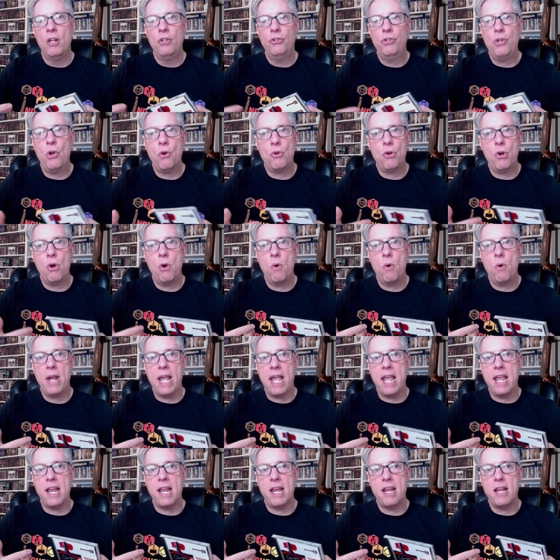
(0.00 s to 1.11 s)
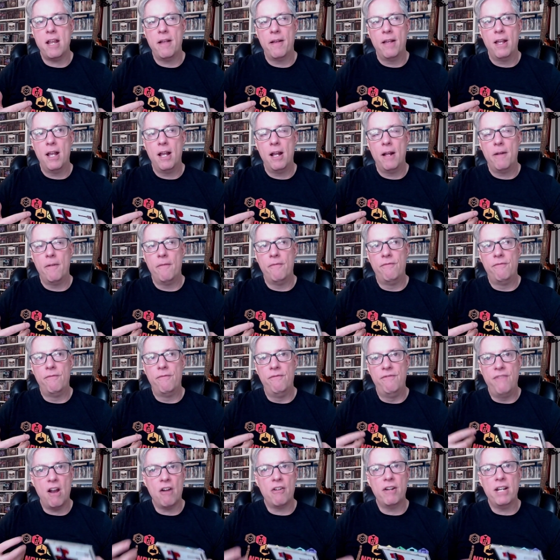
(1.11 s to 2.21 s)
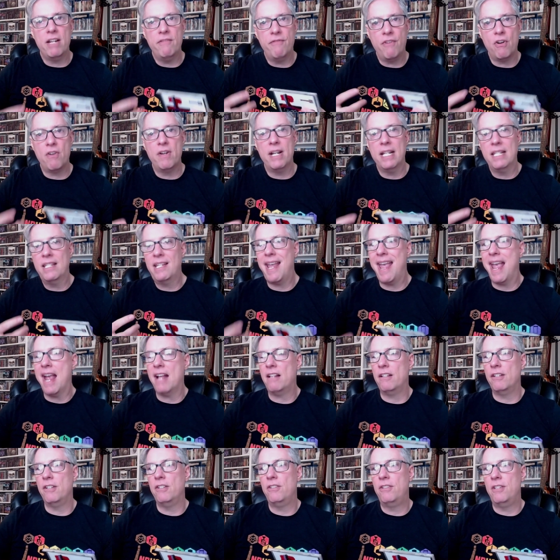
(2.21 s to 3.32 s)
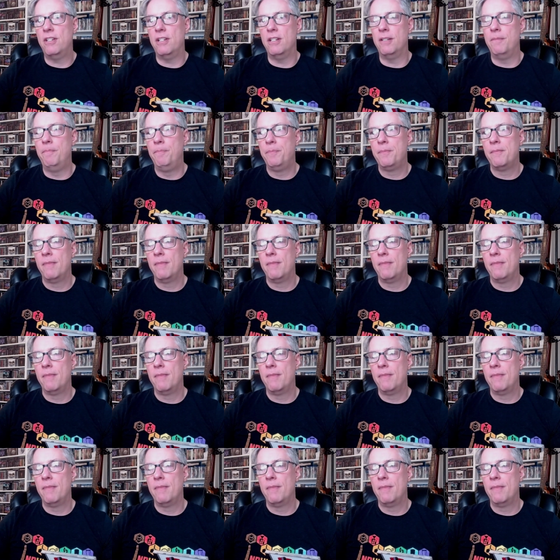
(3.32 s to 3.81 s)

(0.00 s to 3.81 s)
Toto a very very talented